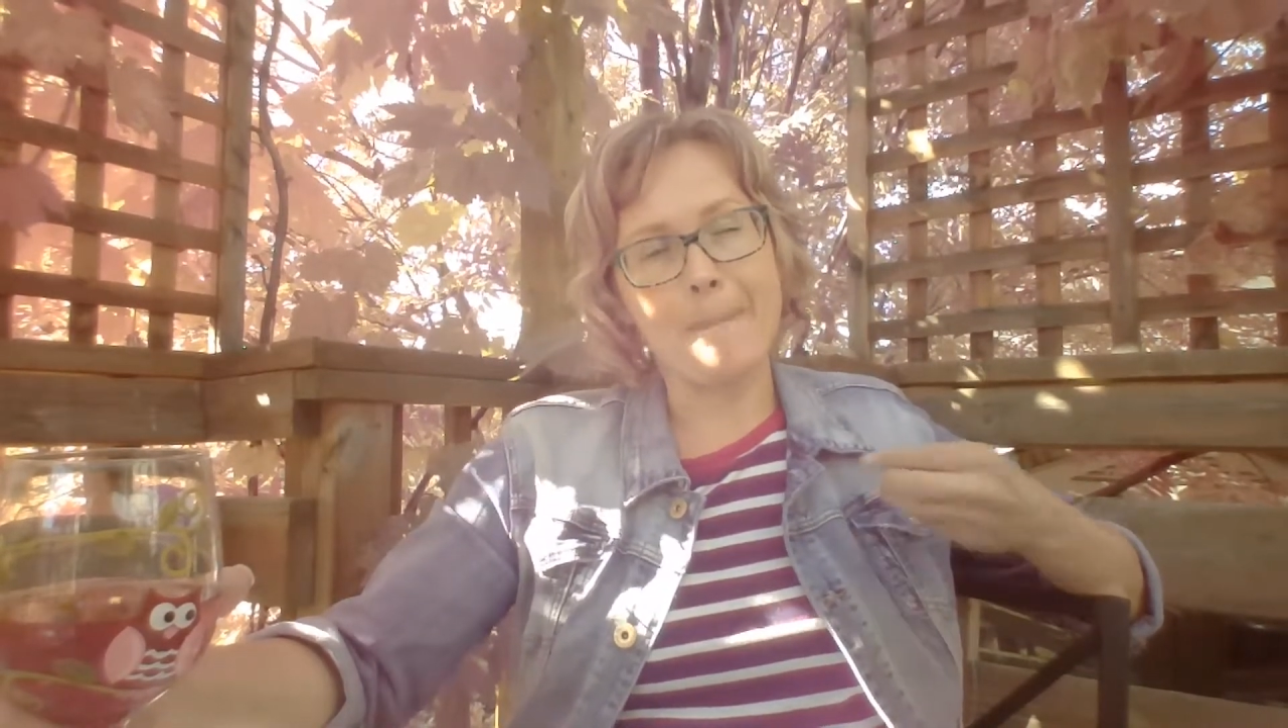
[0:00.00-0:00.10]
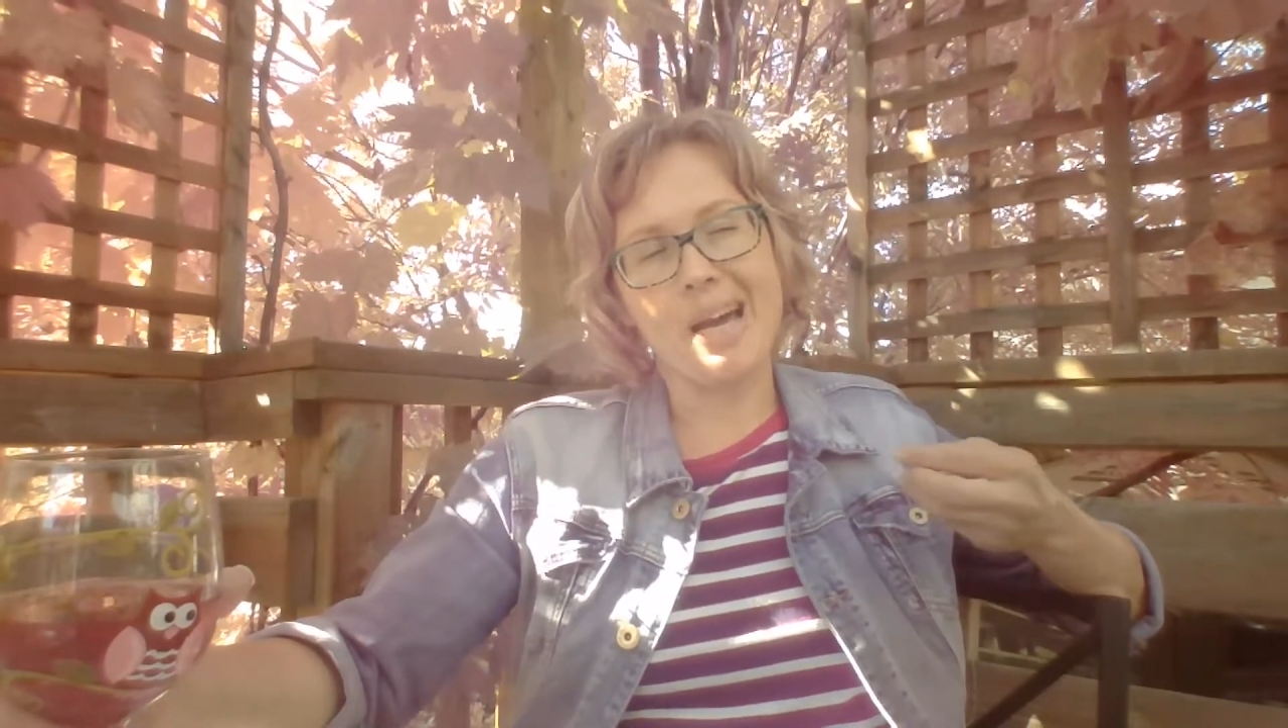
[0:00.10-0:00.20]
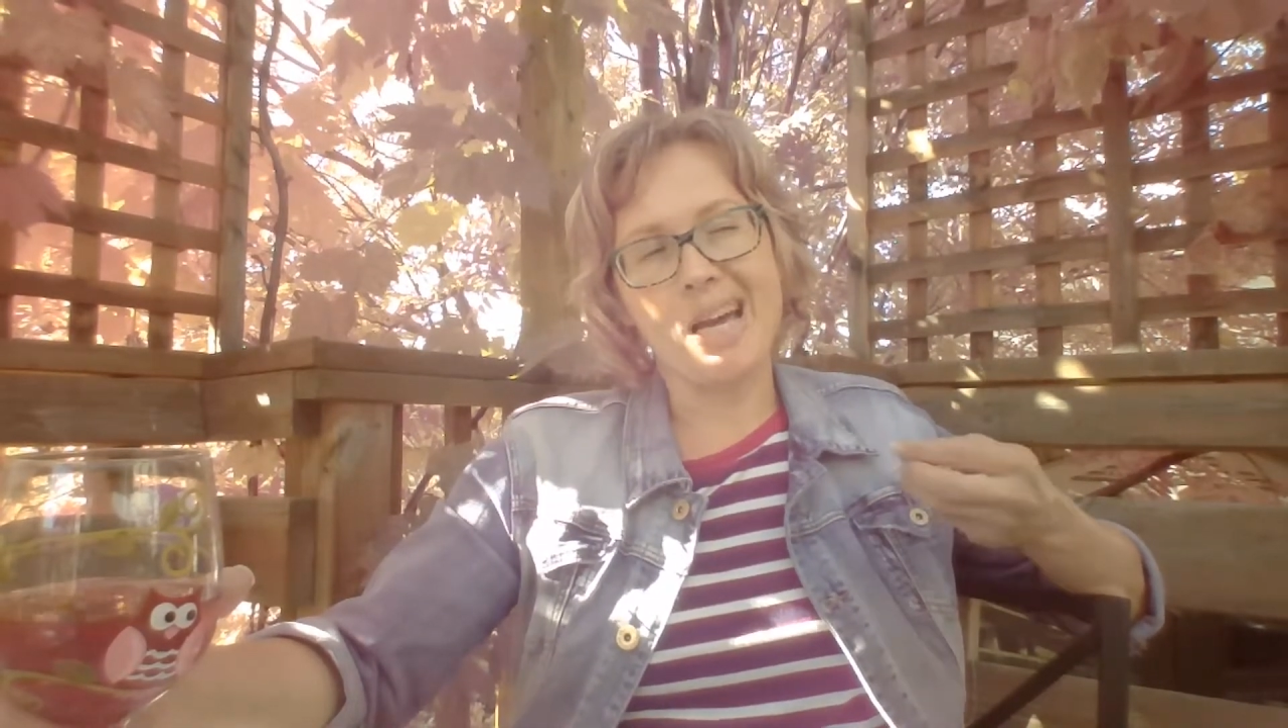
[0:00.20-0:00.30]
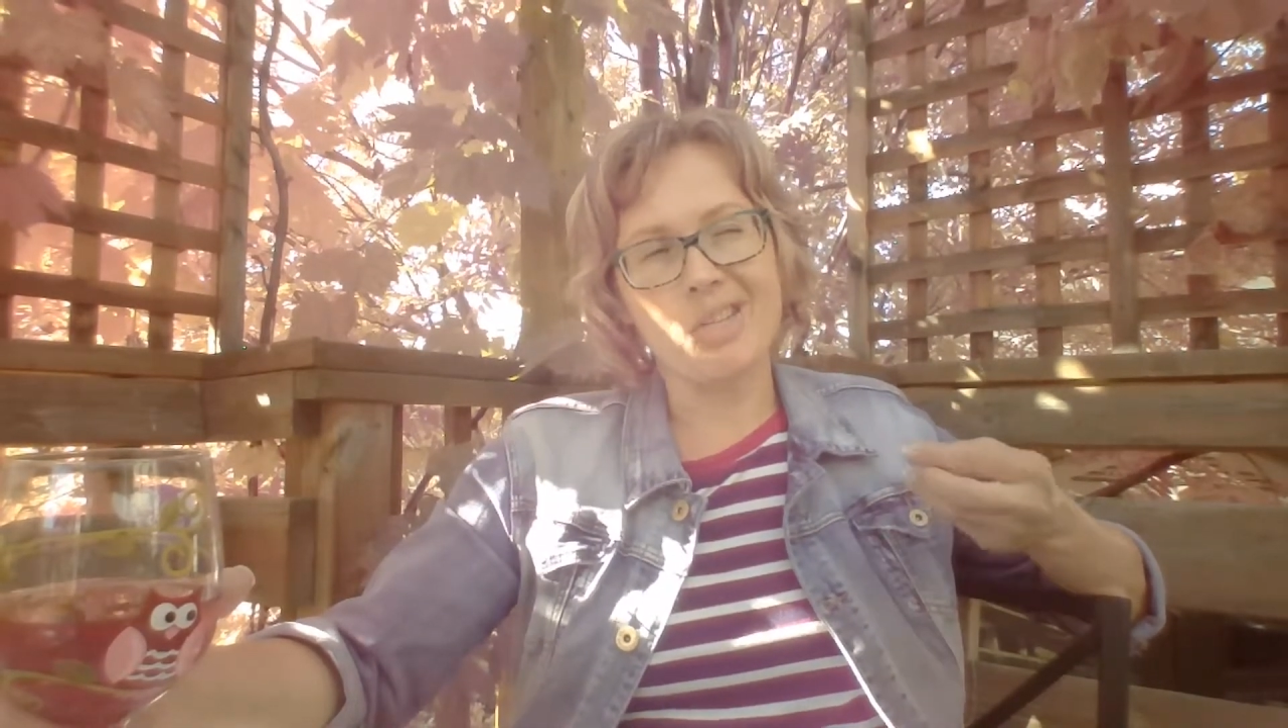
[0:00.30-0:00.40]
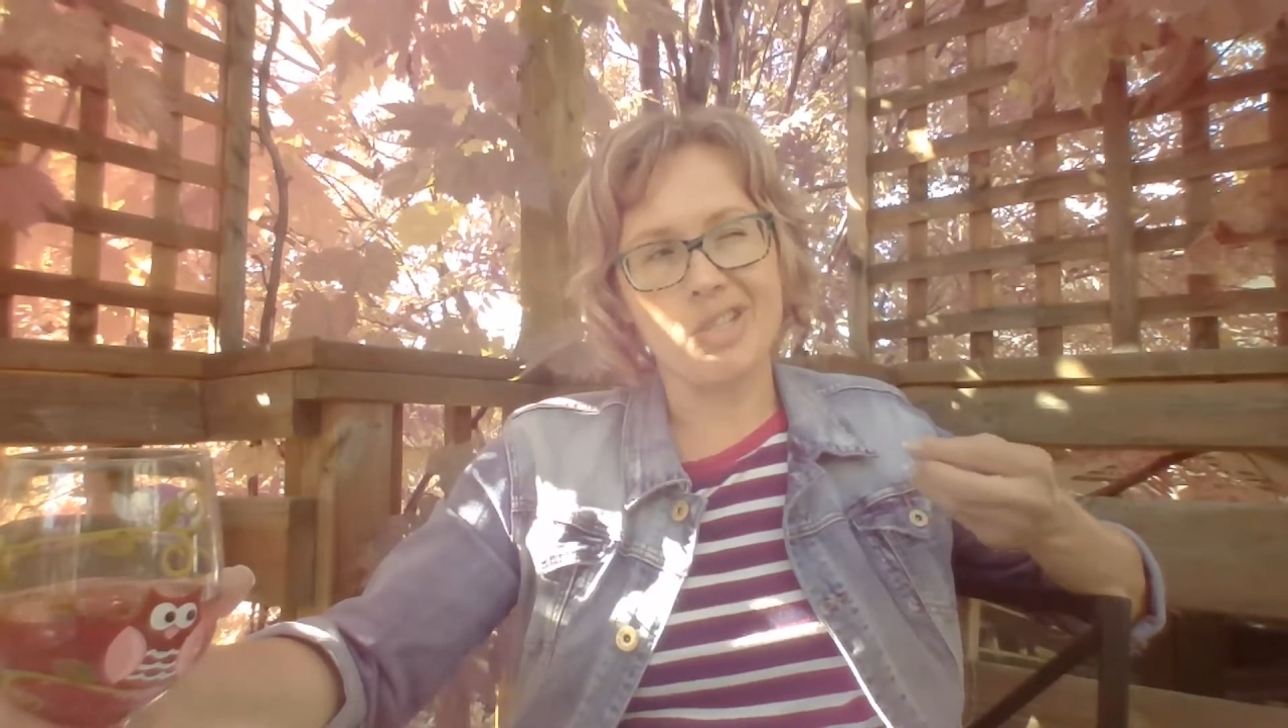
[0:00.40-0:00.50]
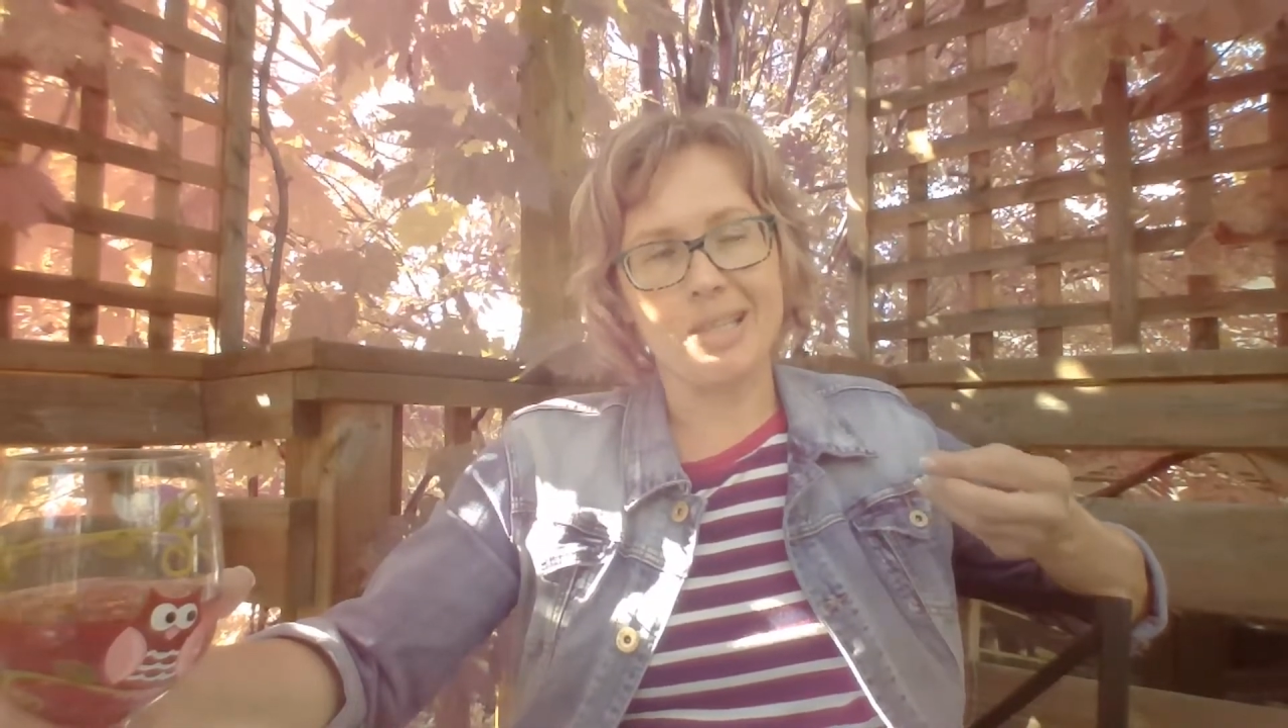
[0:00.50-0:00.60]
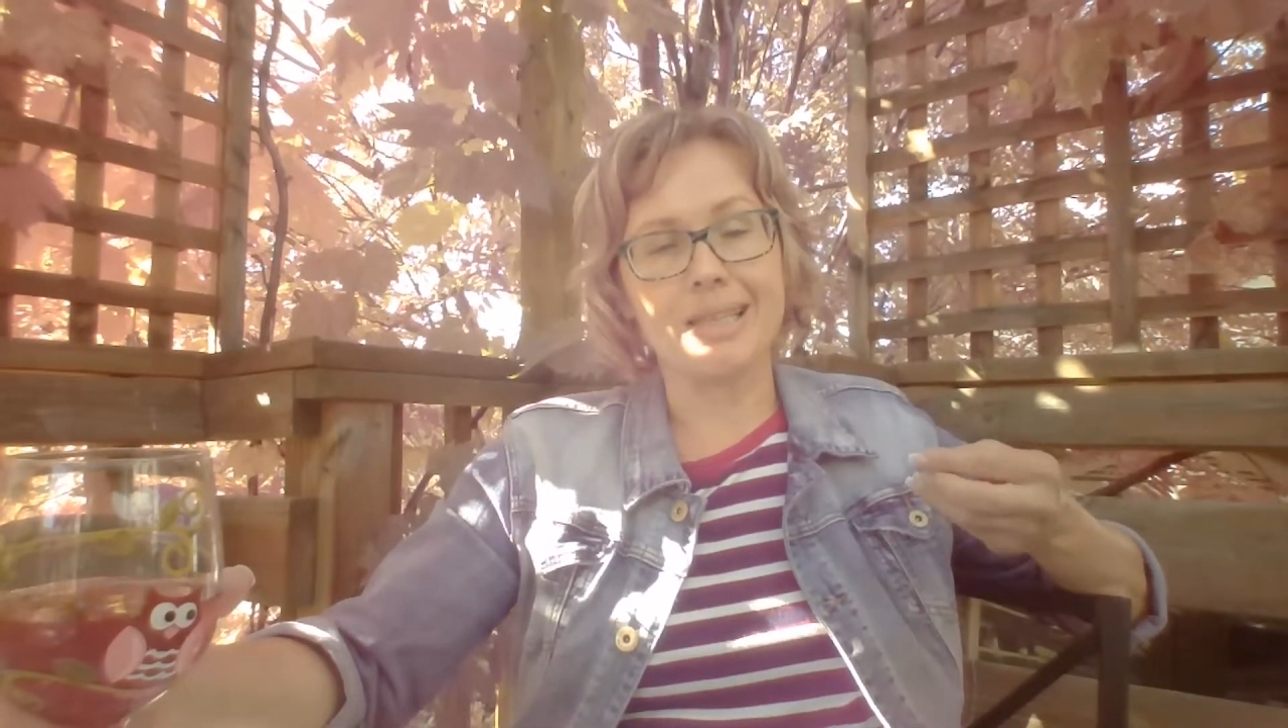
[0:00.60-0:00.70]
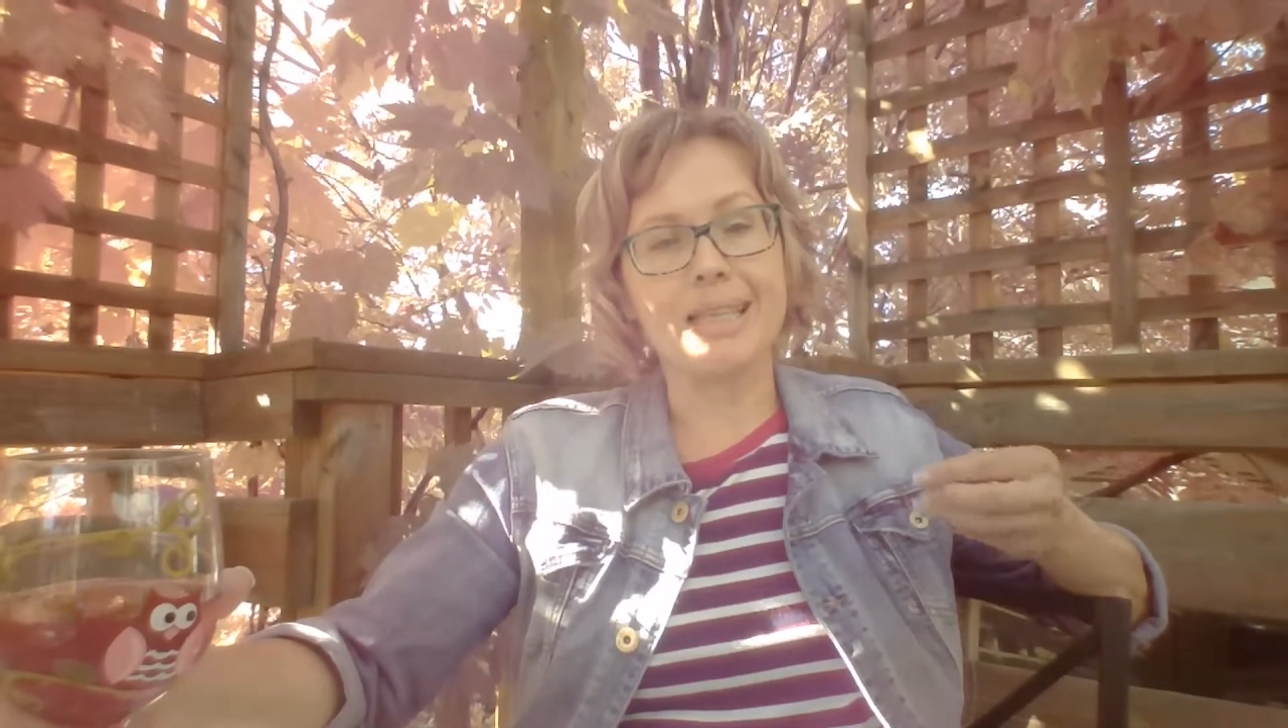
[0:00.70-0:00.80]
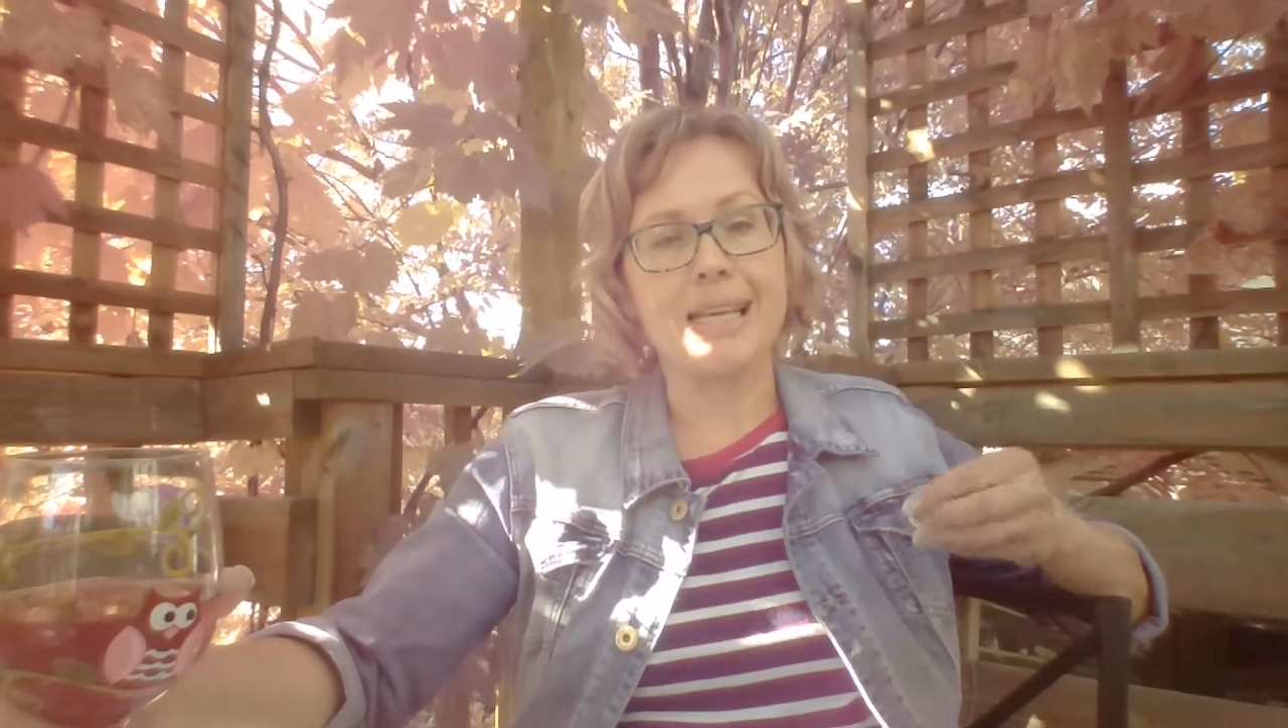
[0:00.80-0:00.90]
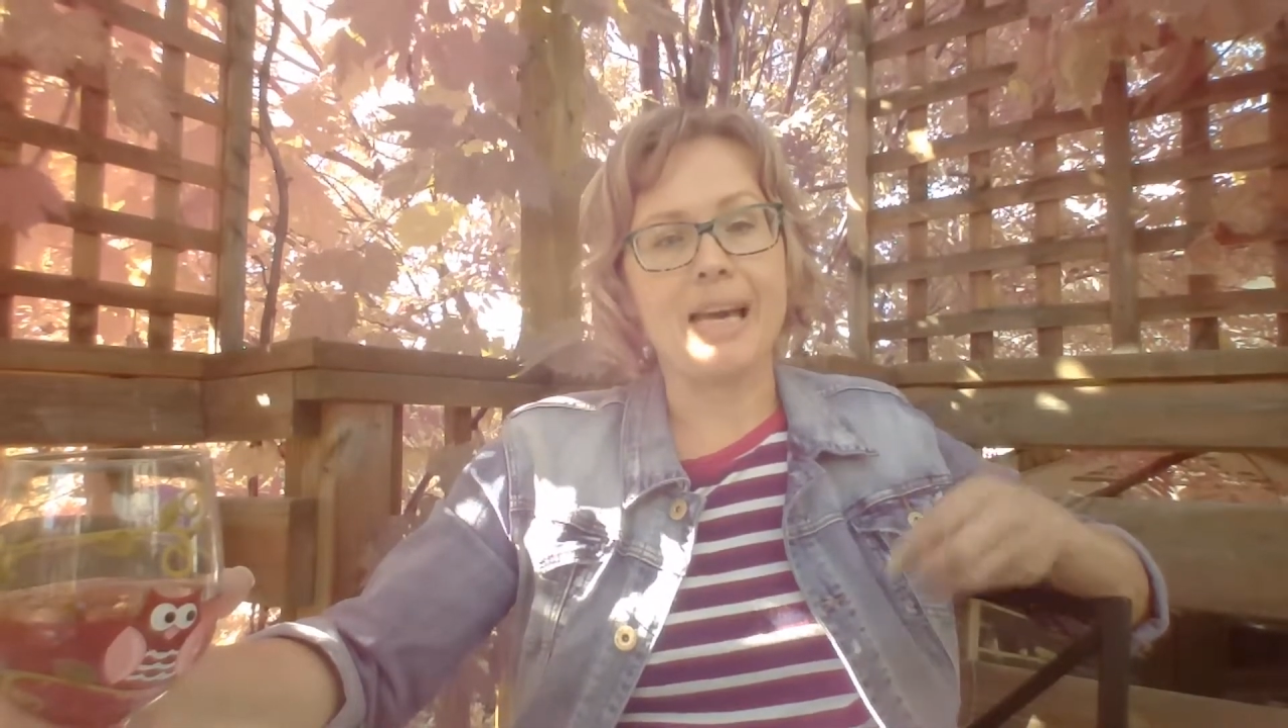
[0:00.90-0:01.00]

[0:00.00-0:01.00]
passionate